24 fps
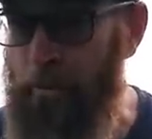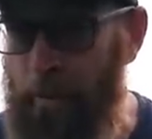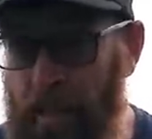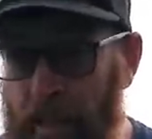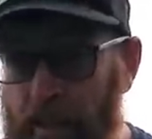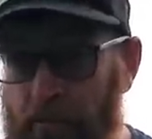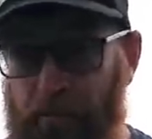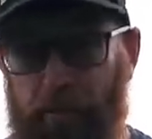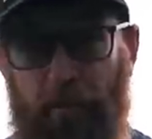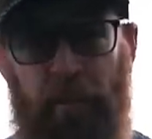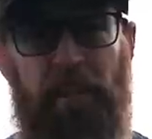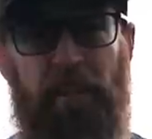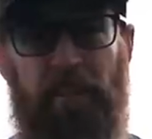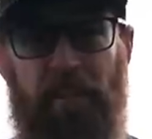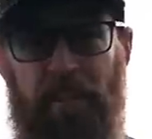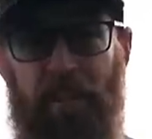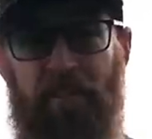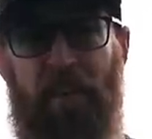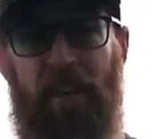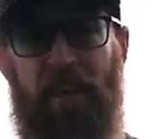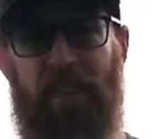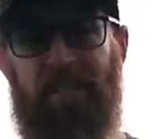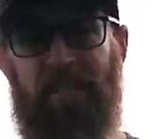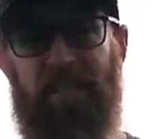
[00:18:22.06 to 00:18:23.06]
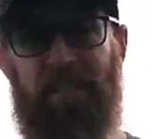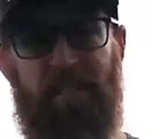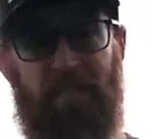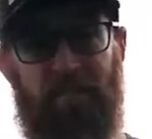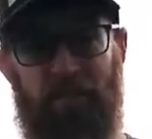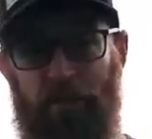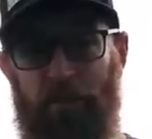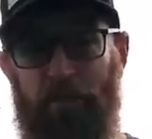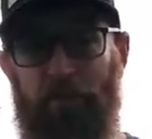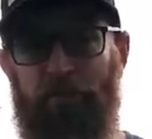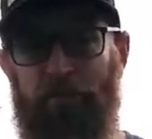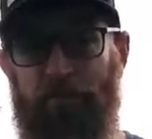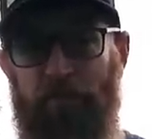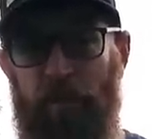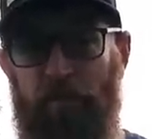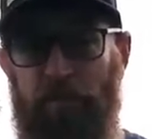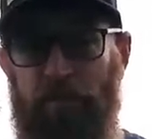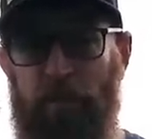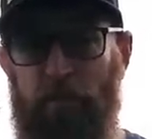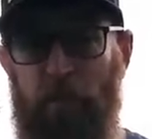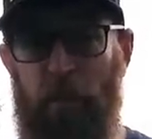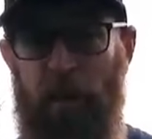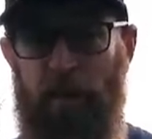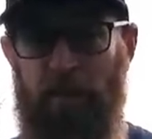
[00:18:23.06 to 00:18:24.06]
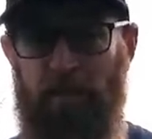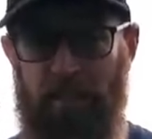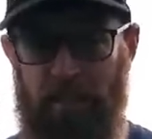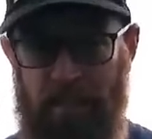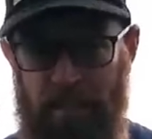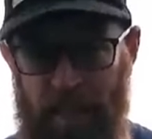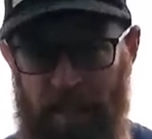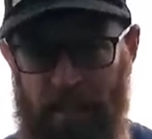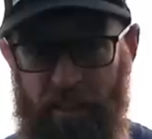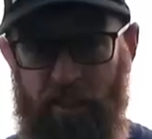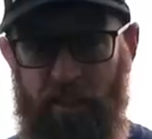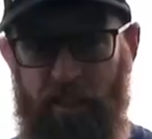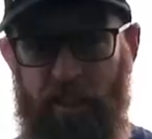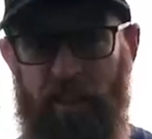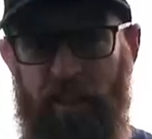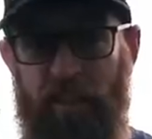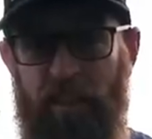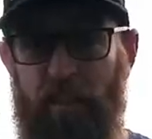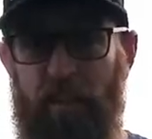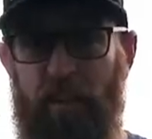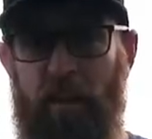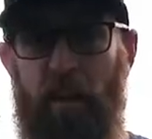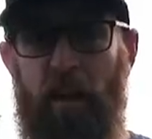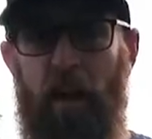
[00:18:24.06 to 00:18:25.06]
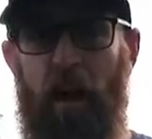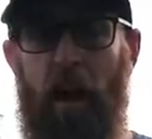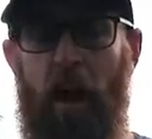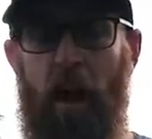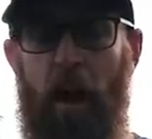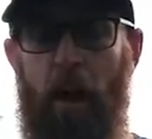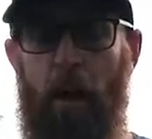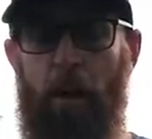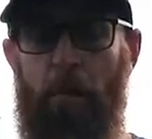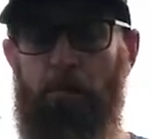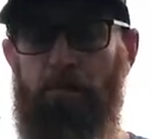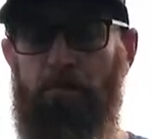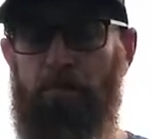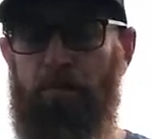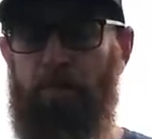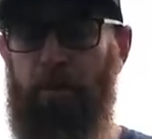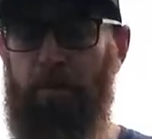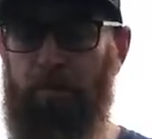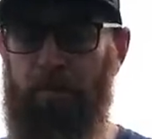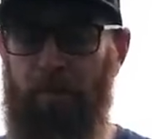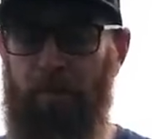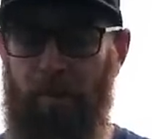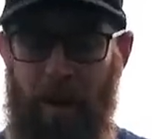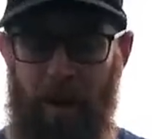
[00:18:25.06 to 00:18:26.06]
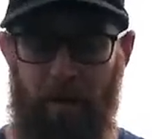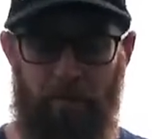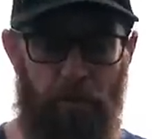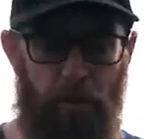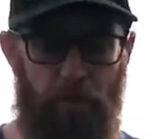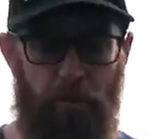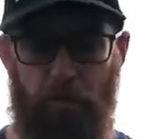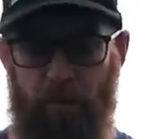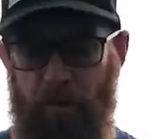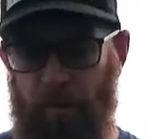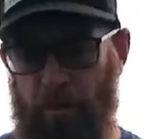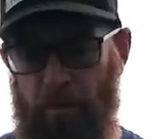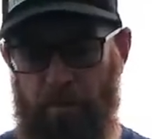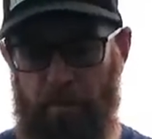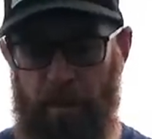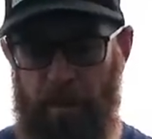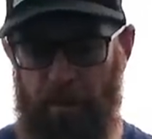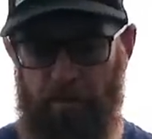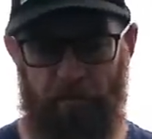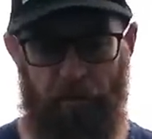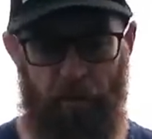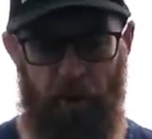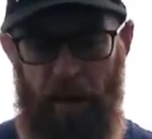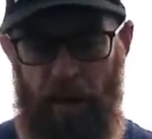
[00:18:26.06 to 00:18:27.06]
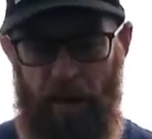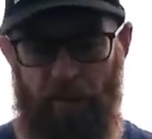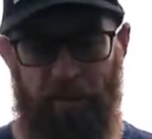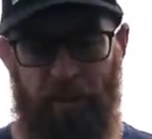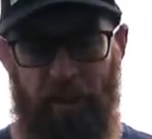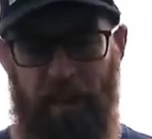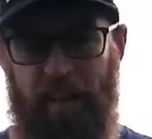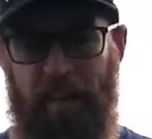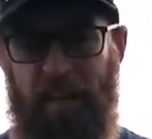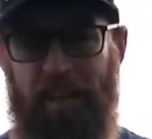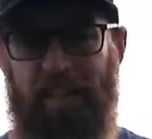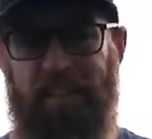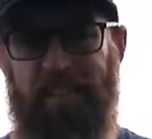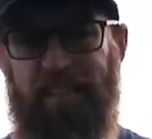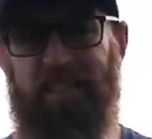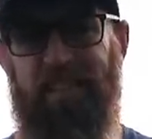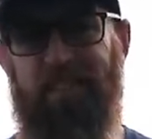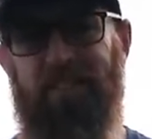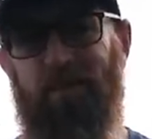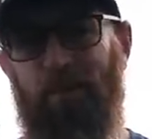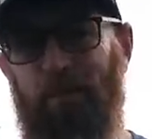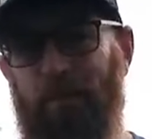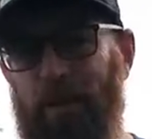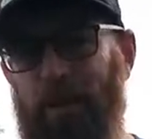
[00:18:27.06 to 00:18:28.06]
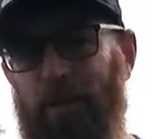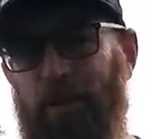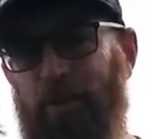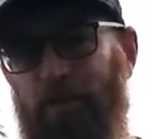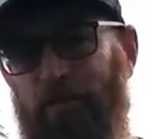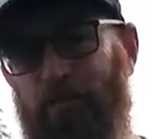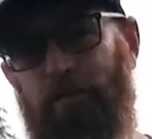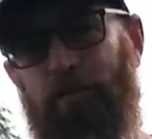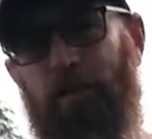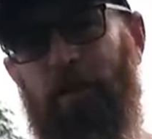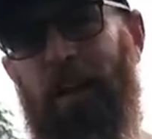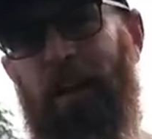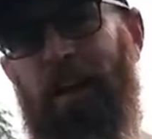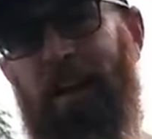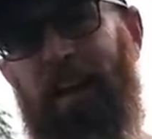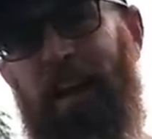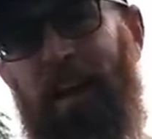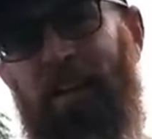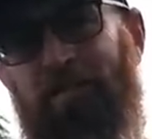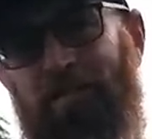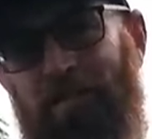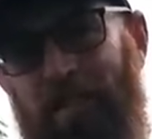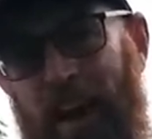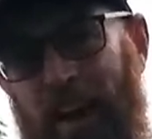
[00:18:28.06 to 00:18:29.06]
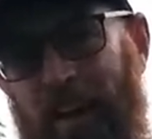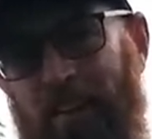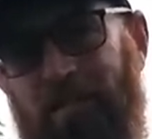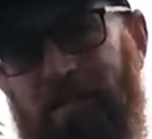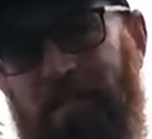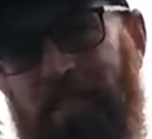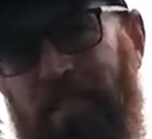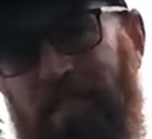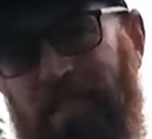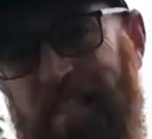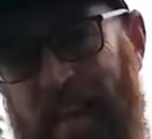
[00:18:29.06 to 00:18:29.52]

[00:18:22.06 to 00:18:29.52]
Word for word: B Frees in that 650-mile section. The problem with the B Free, I think, is it's only good for like 1,000